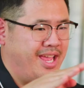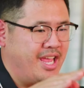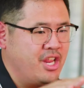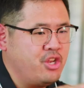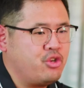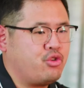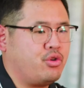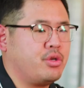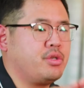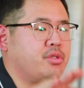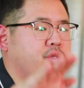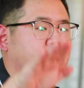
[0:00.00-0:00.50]

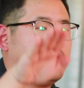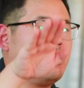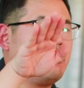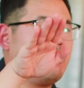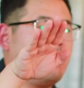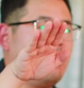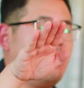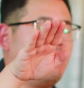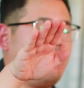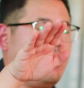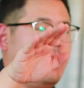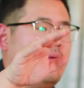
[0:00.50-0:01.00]
interesting
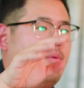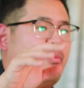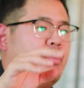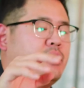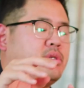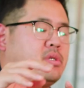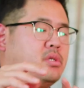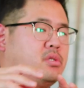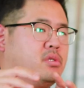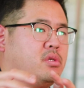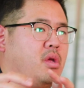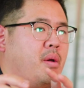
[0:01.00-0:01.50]
growth, and we
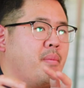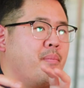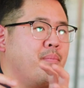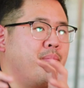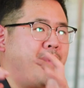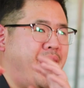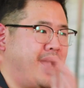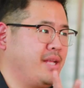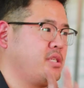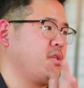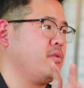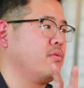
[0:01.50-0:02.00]
used to saw
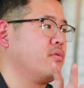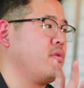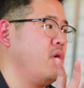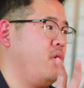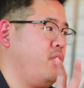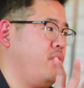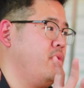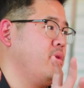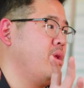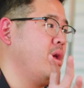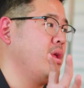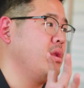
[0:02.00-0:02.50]
massive
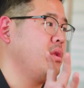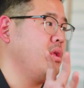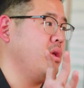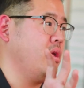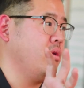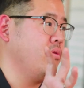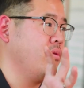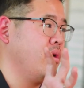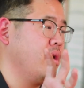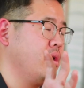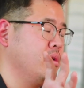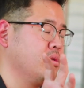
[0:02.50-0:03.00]
growth in 19,
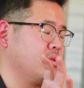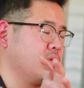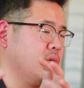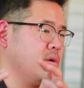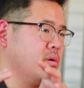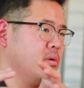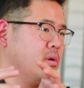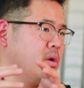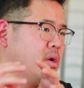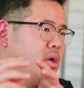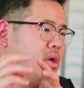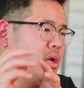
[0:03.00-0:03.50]
right? And
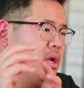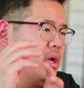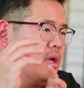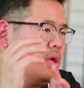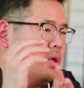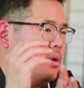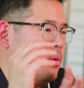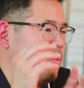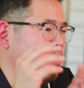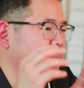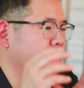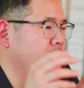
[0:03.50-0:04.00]
so,
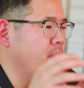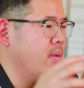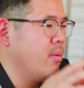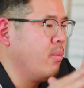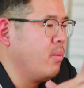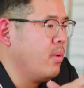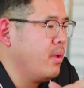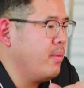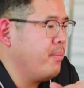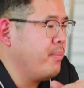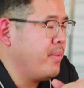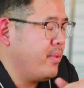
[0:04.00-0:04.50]

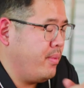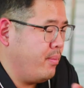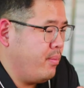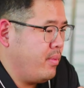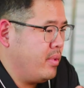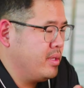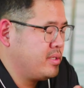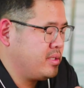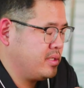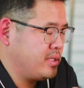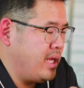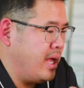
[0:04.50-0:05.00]
what
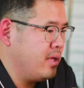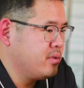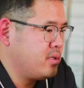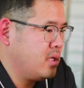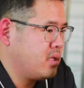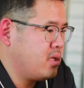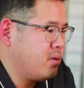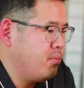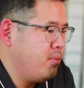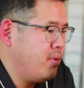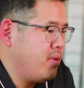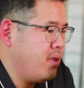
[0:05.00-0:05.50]
it sounds
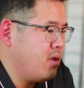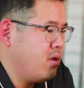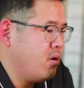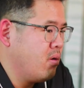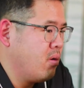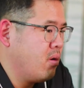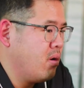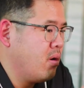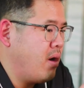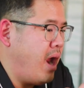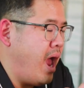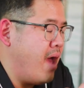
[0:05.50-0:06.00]
like to me that
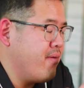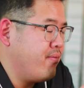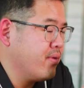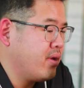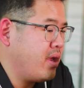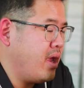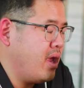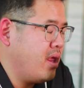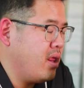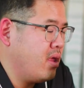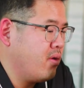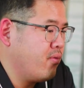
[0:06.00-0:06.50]
you're
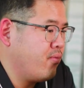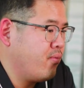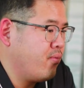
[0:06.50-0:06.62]
advocating